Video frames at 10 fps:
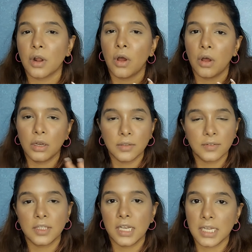all of
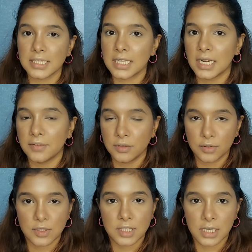the links that I've
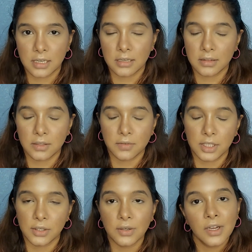used here in the
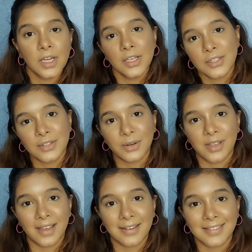video. So
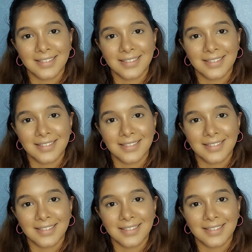yeah.